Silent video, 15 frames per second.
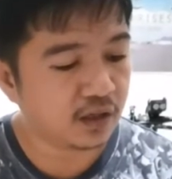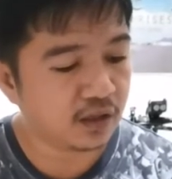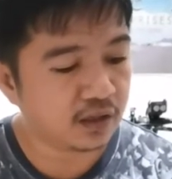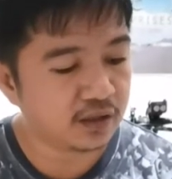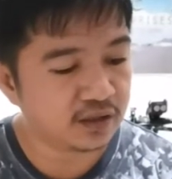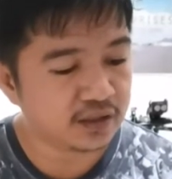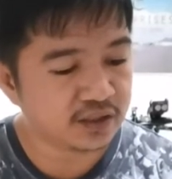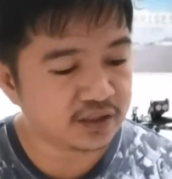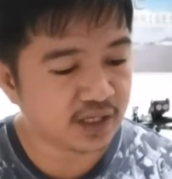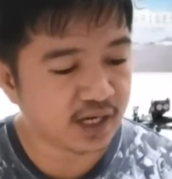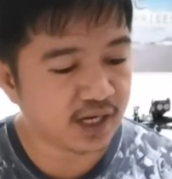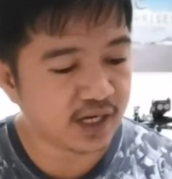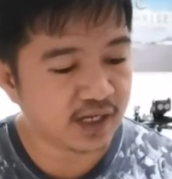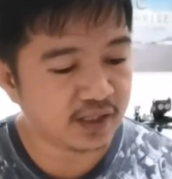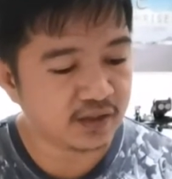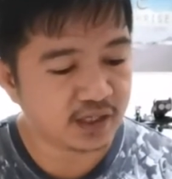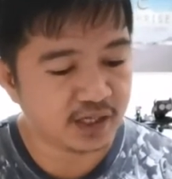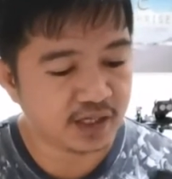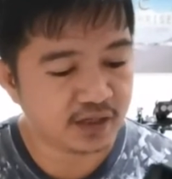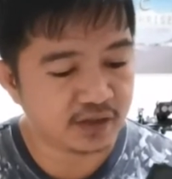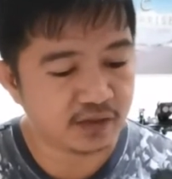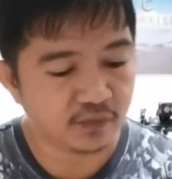on the side
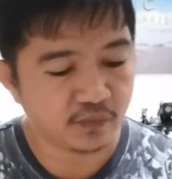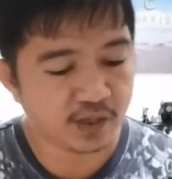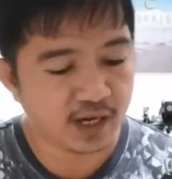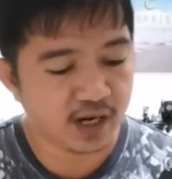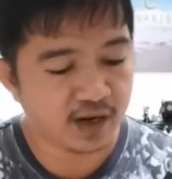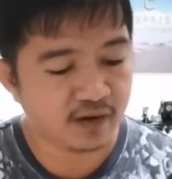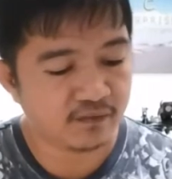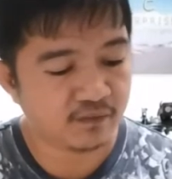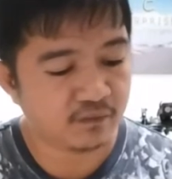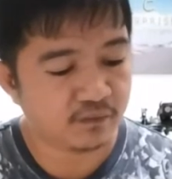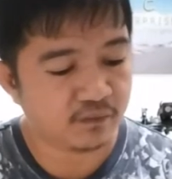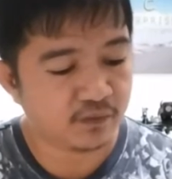here, we have